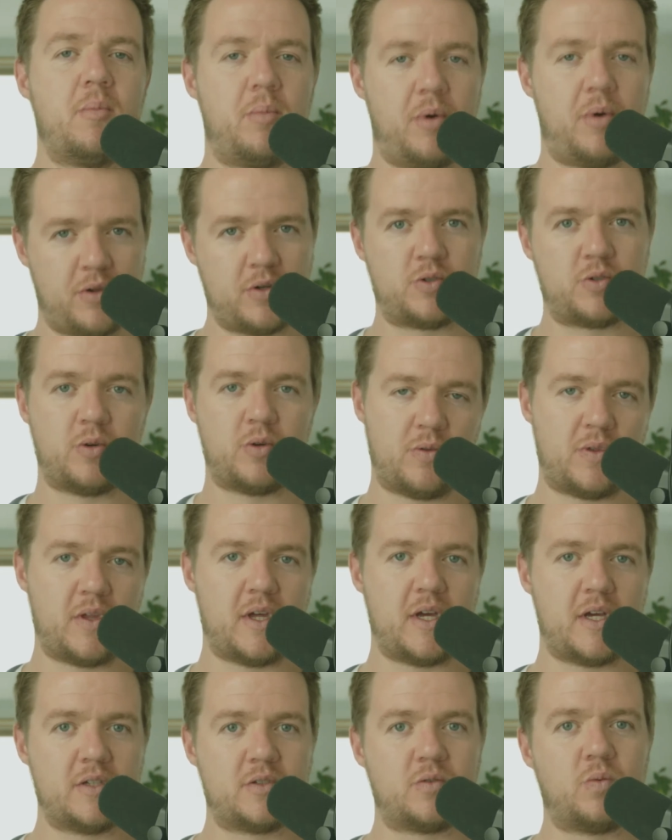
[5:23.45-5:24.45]
But the truth
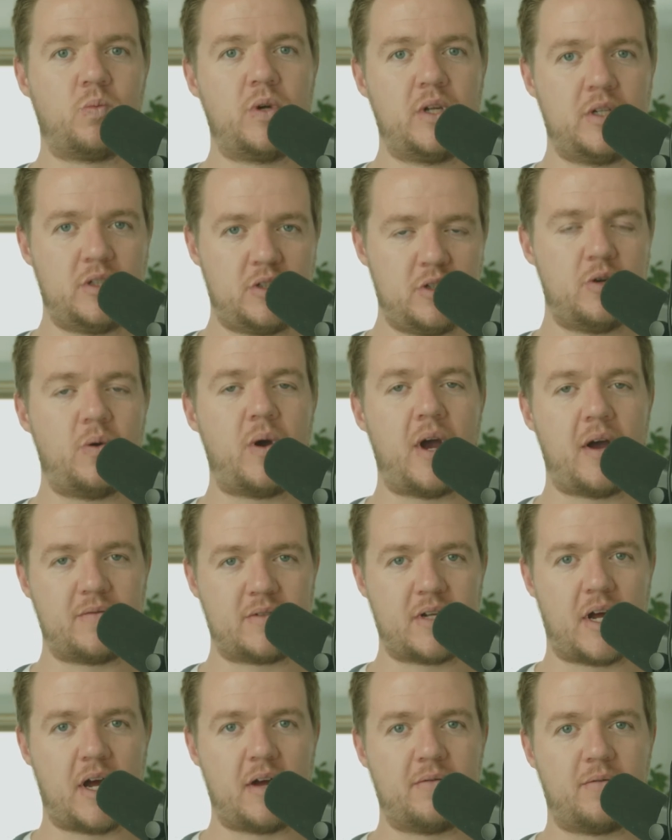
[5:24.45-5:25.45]
is, we do
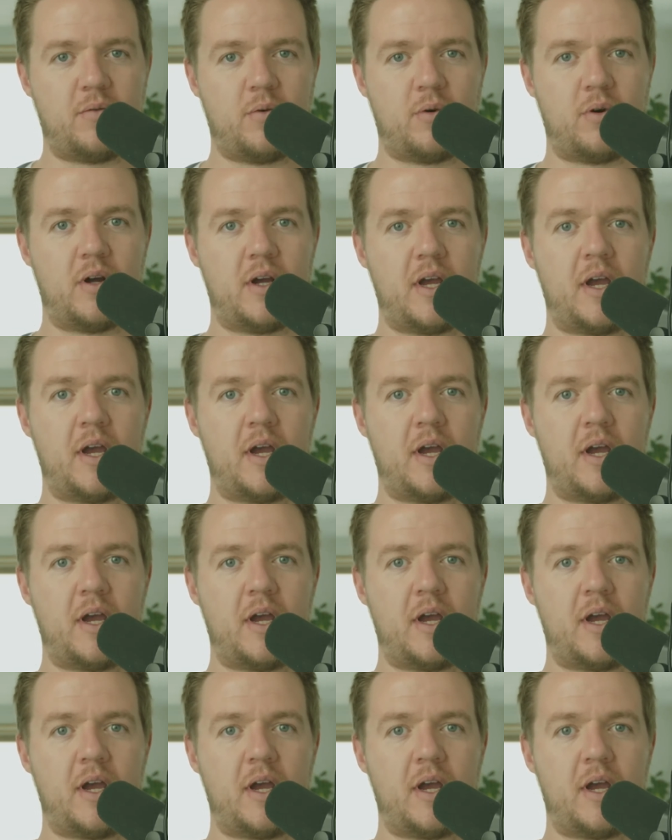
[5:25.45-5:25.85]
have time for